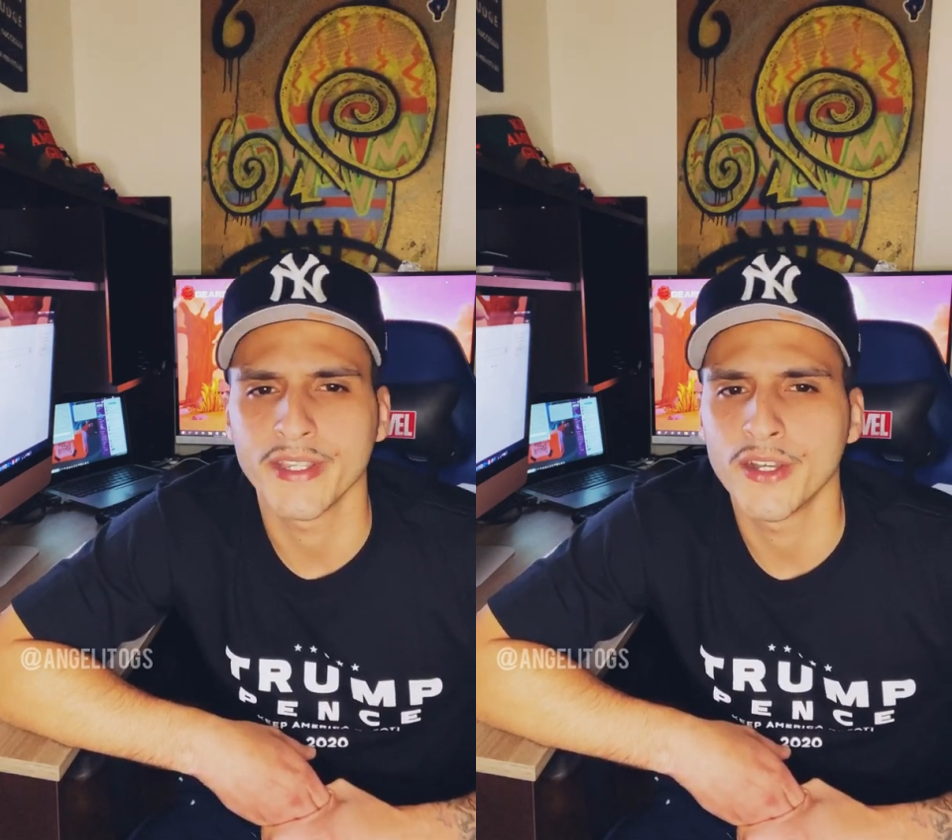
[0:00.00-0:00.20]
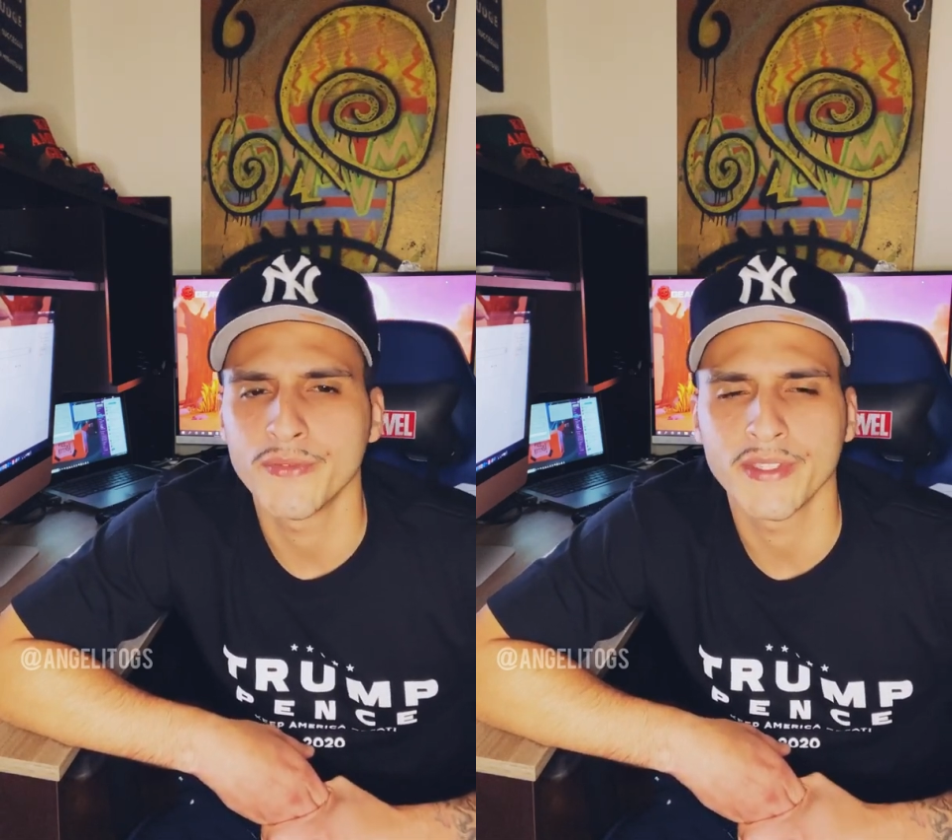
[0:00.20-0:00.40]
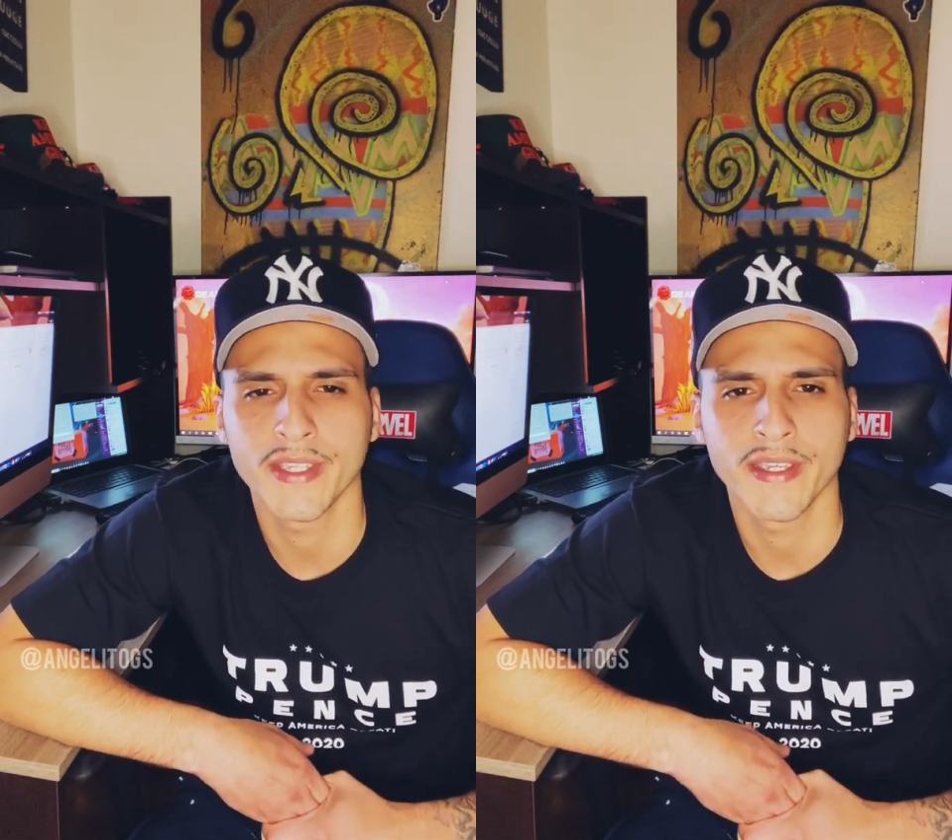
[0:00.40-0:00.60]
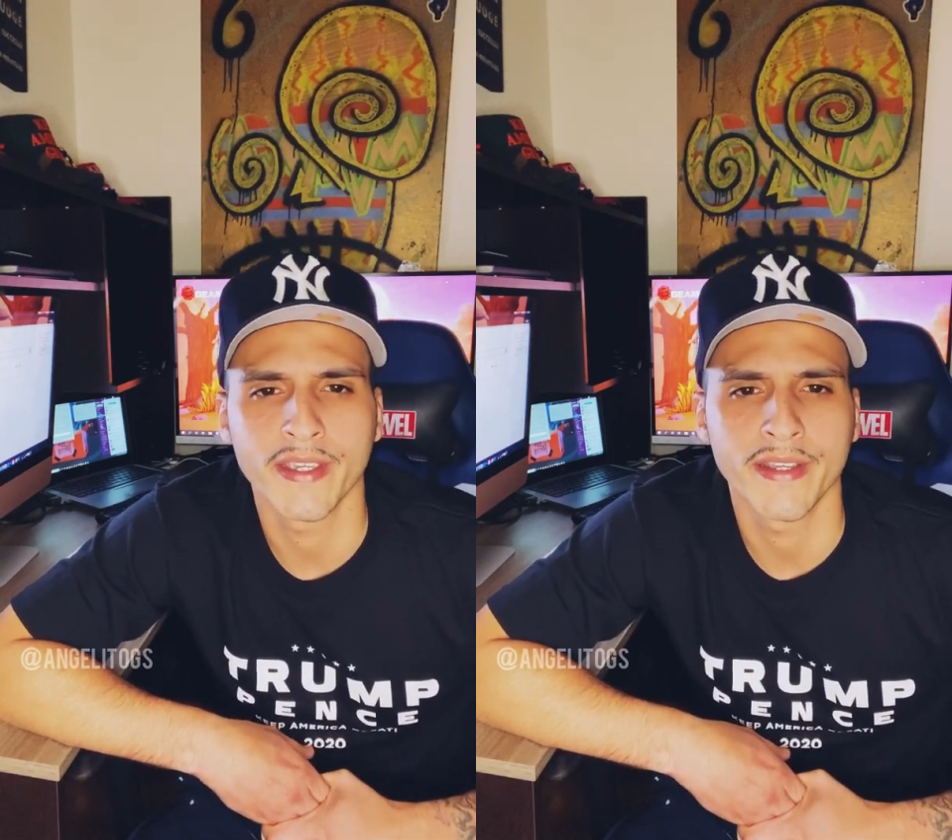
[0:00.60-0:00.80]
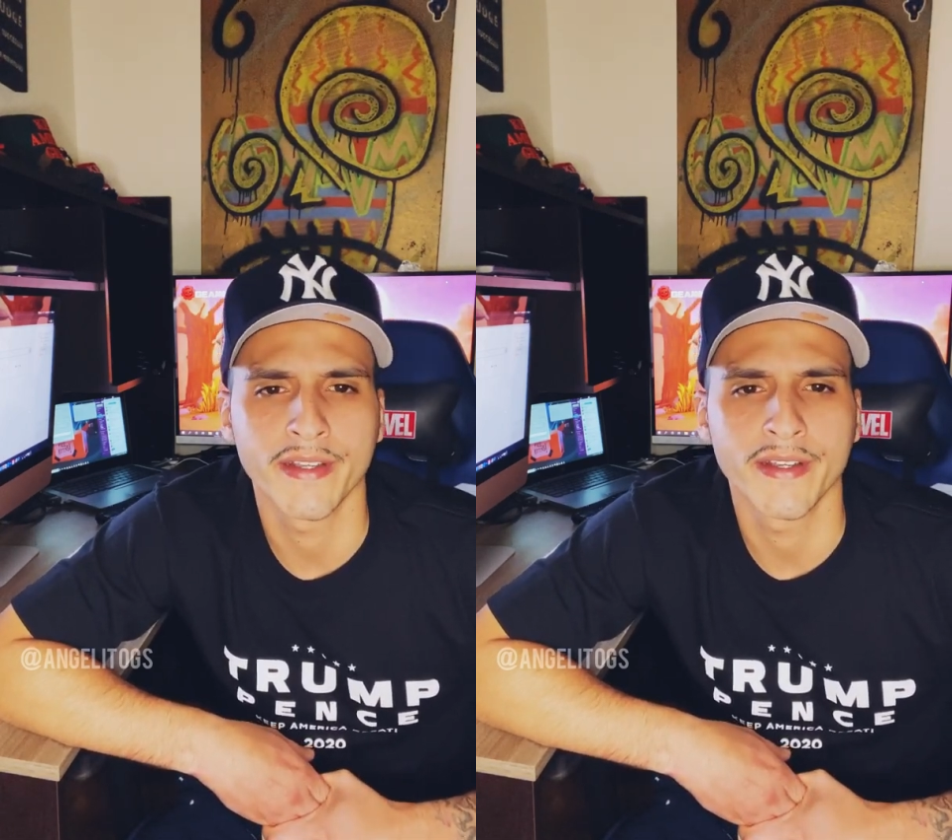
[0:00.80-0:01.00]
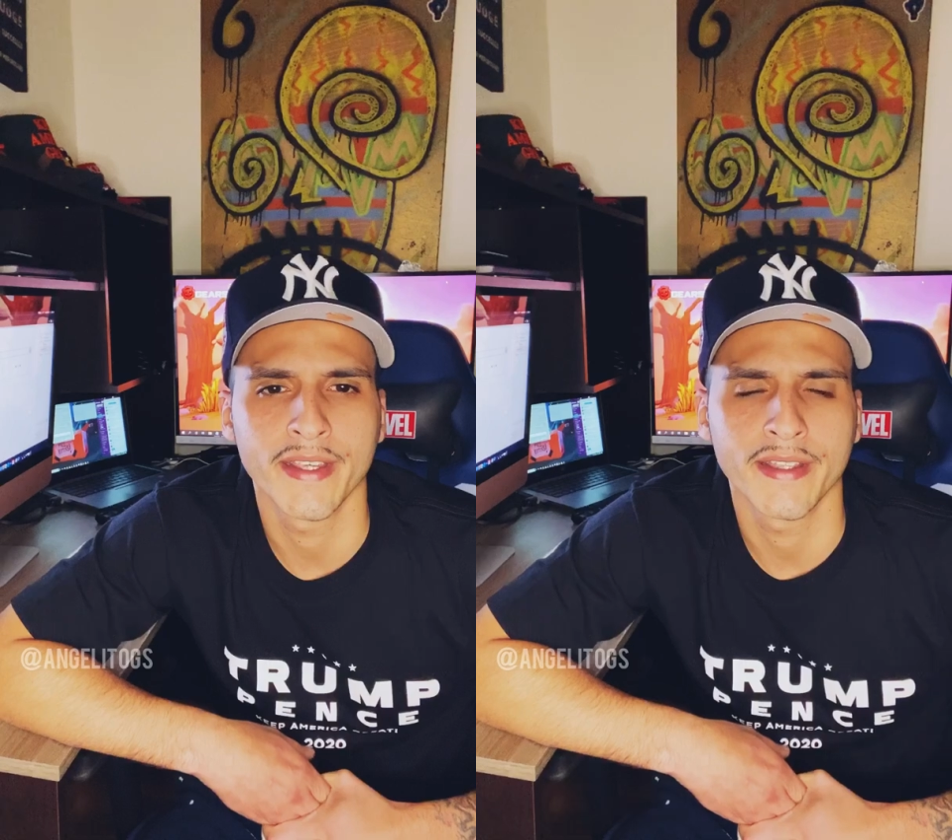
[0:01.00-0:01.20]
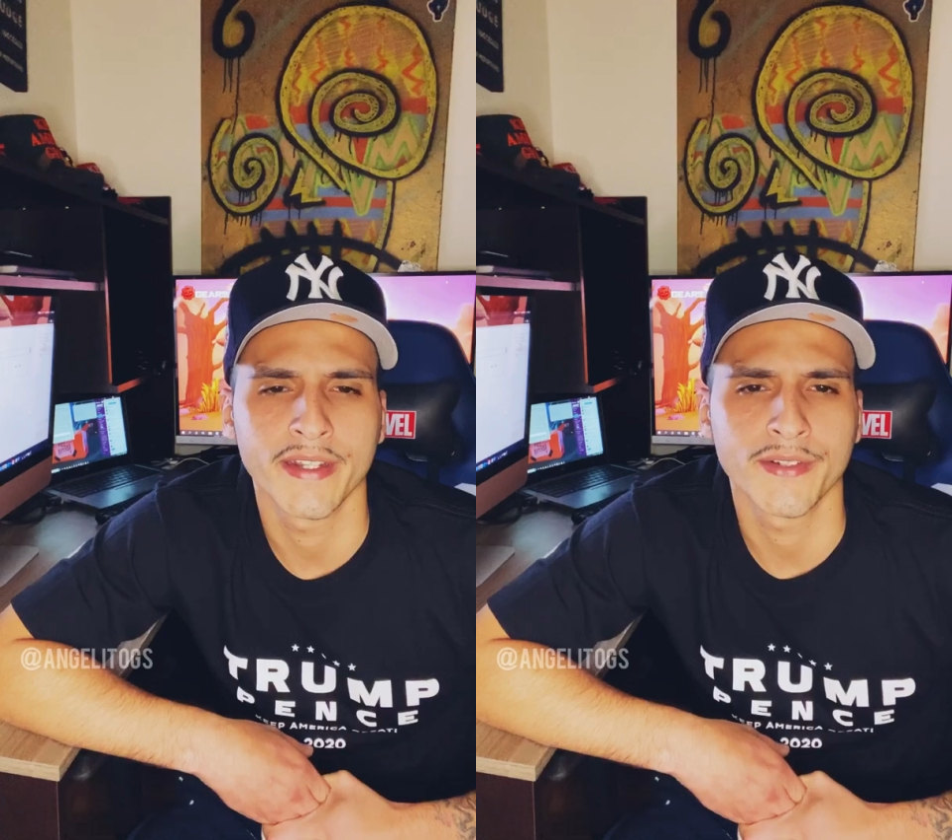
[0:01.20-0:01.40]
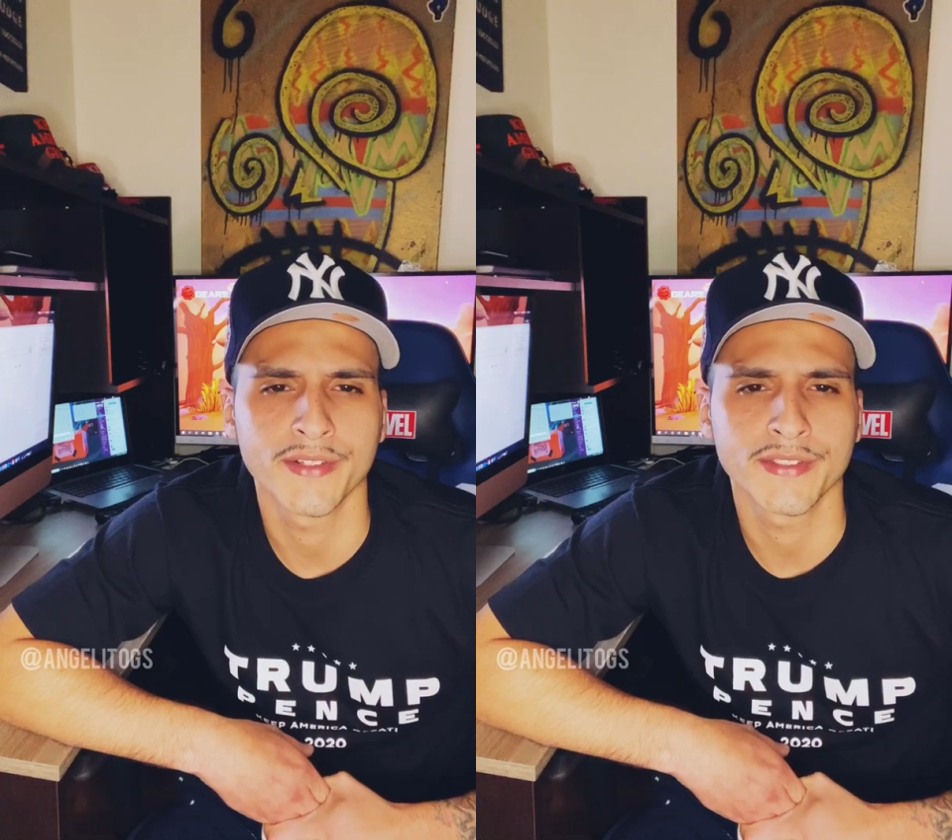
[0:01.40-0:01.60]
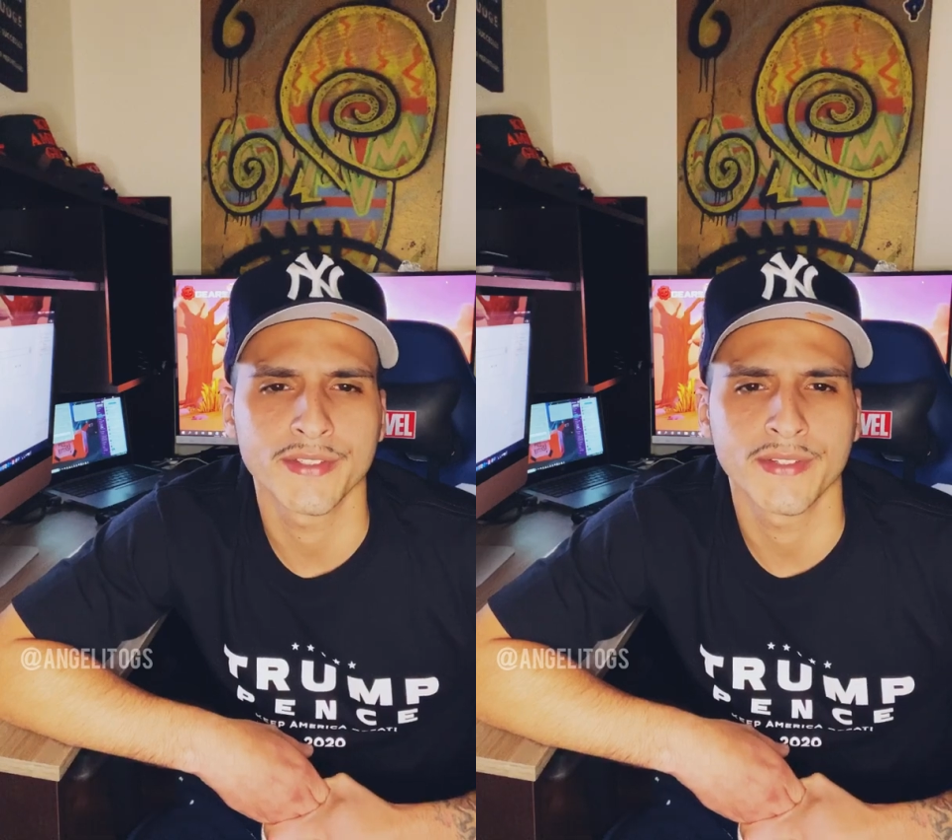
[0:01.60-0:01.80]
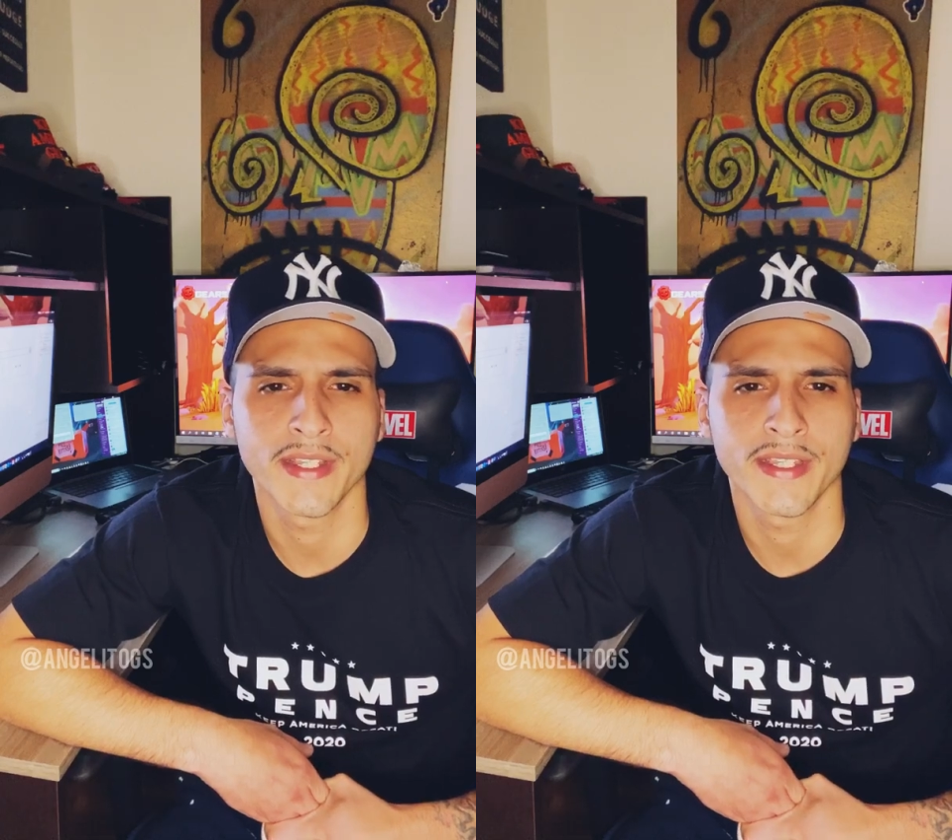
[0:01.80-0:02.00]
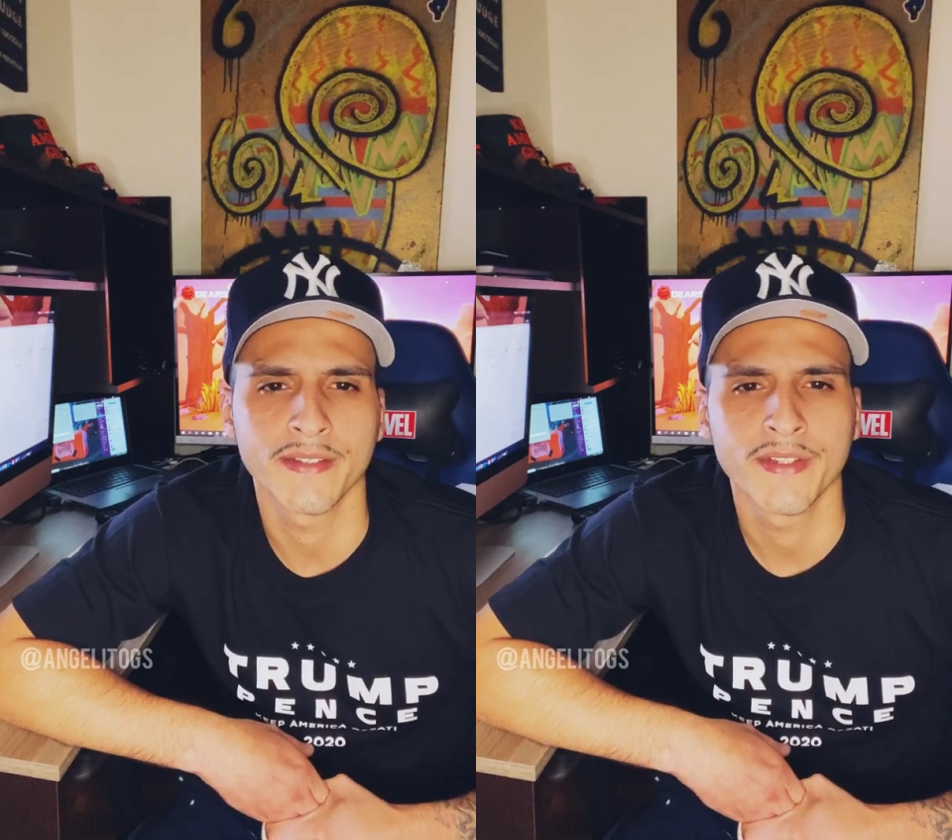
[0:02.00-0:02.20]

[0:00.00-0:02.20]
healthcare and then also like